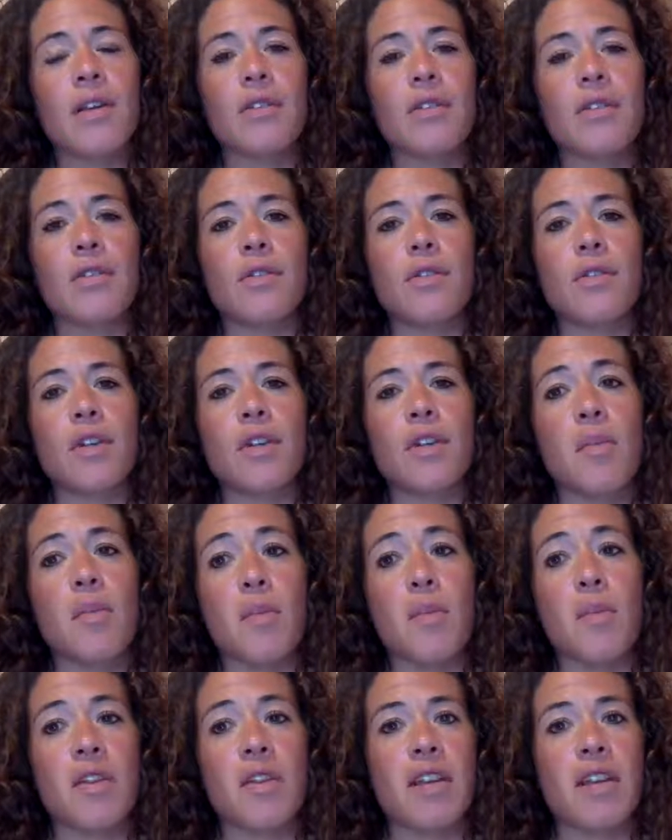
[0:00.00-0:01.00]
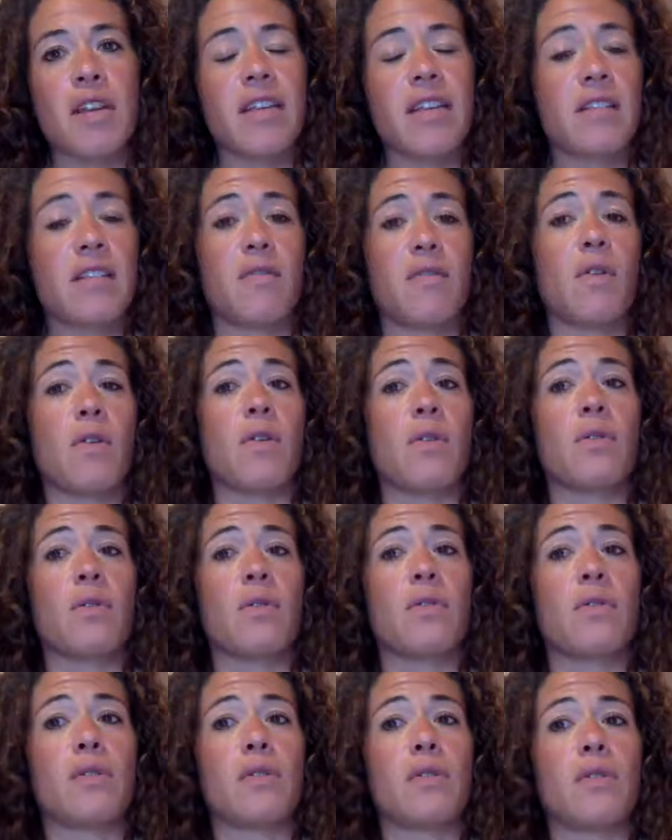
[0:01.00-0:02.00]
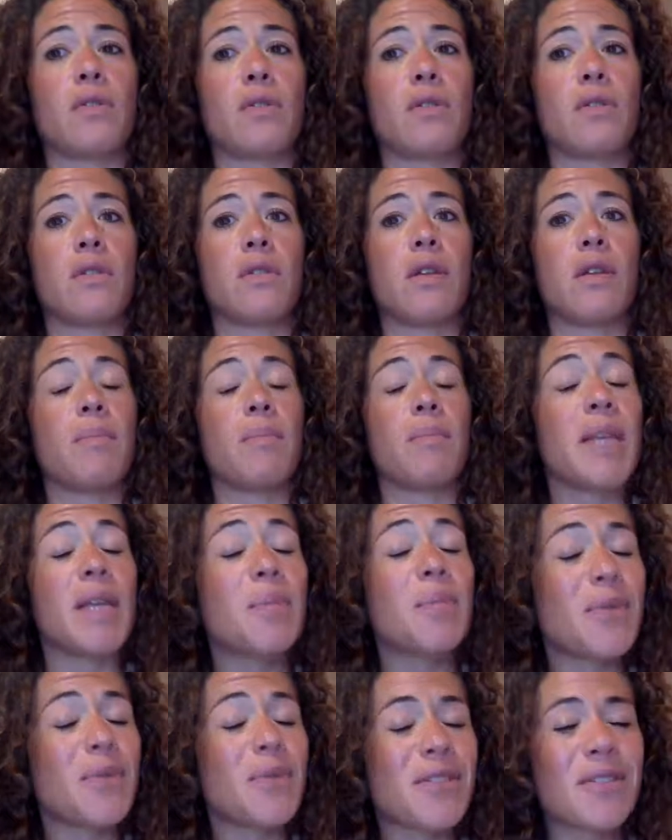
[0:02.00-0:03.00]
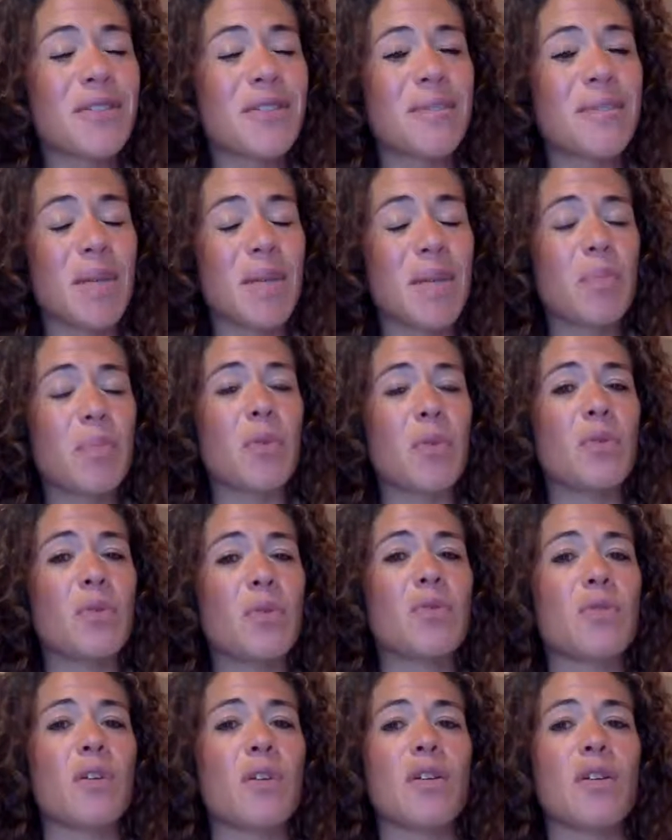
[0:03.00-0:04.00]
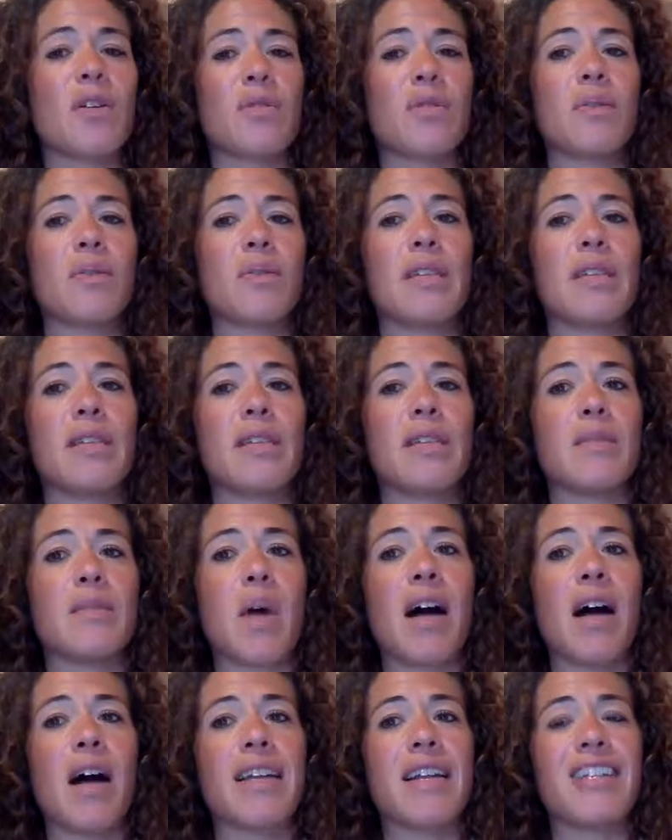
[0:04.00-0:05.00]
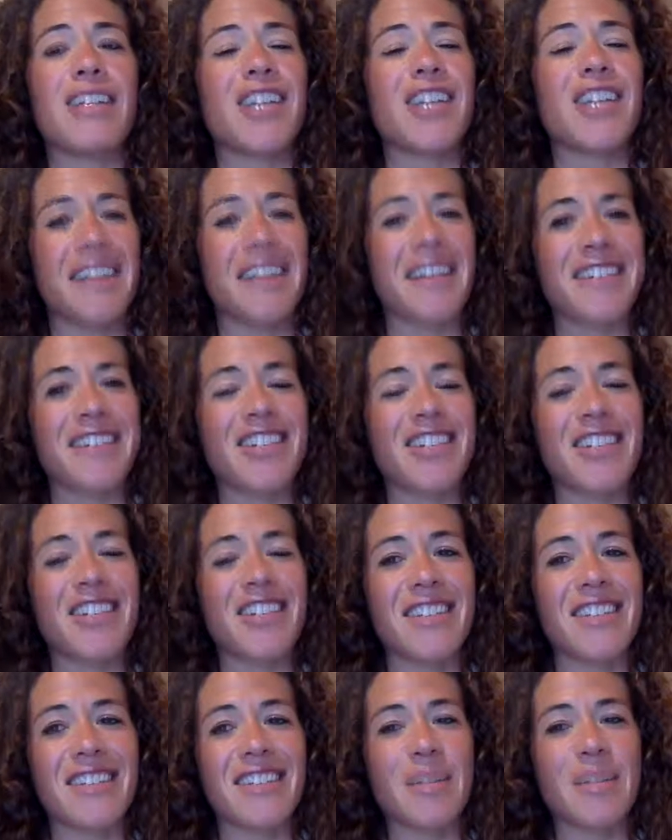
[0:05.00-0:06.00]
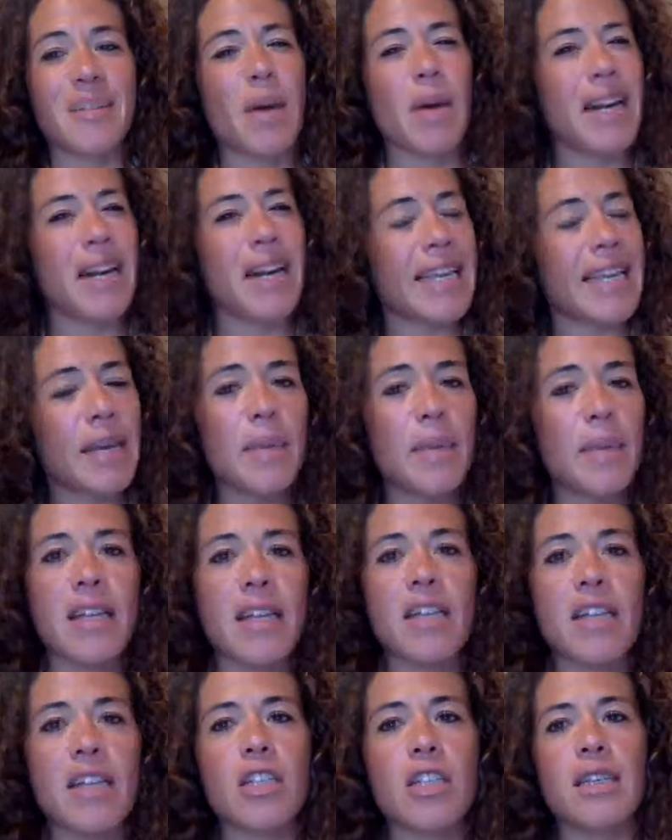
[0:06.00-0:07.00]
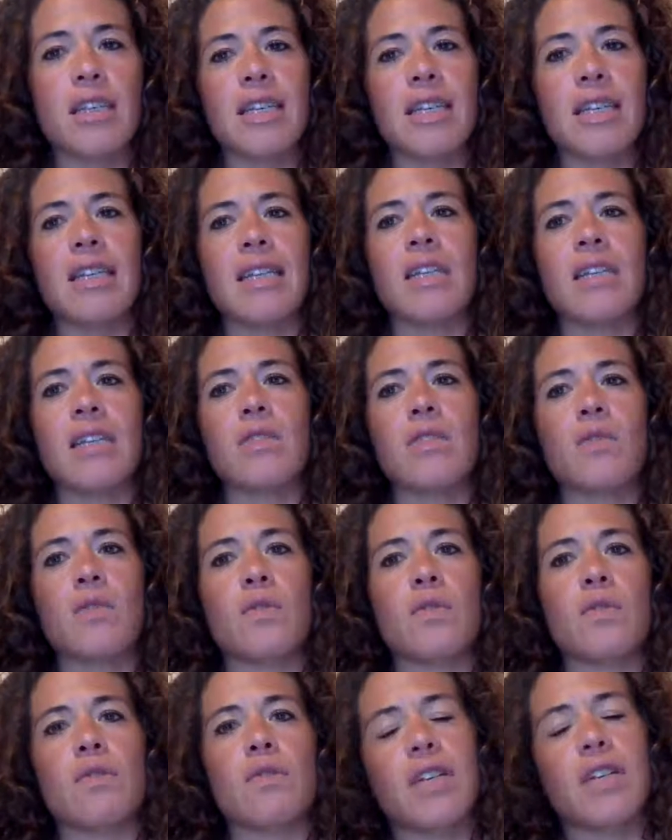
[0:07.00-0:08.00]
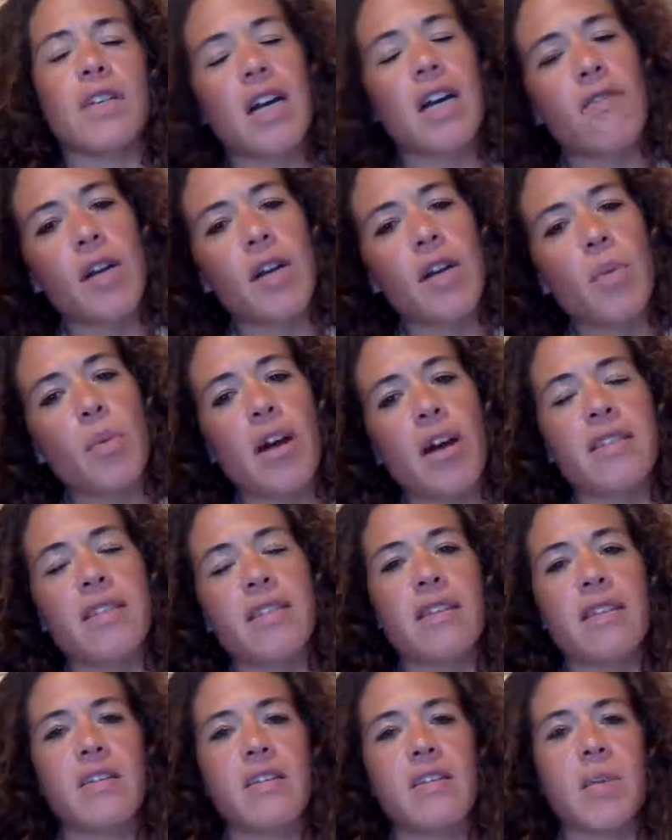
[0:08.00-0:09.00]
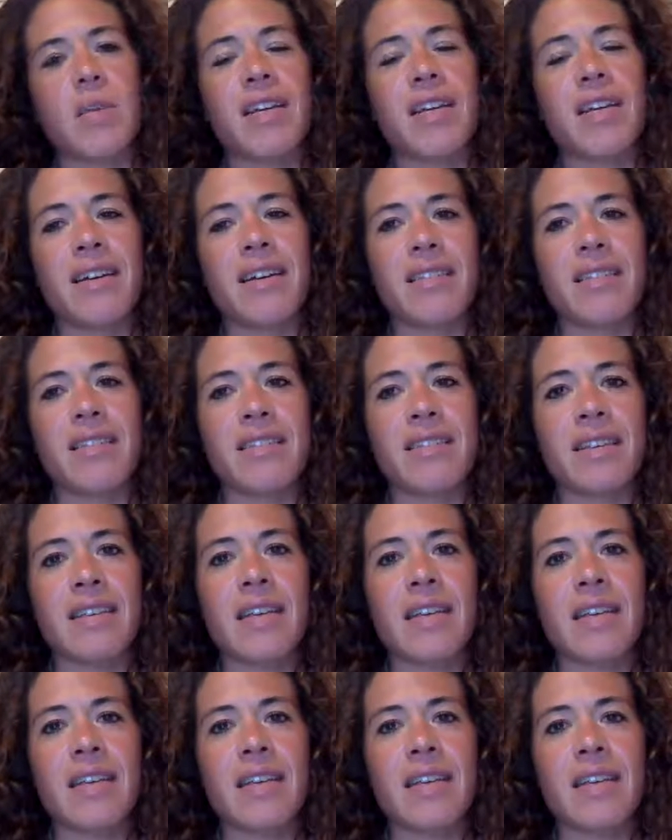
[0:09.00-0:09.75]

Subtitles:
to communities of those and people who struggle with these body challenges, the body image and the eating disorder recovery process, because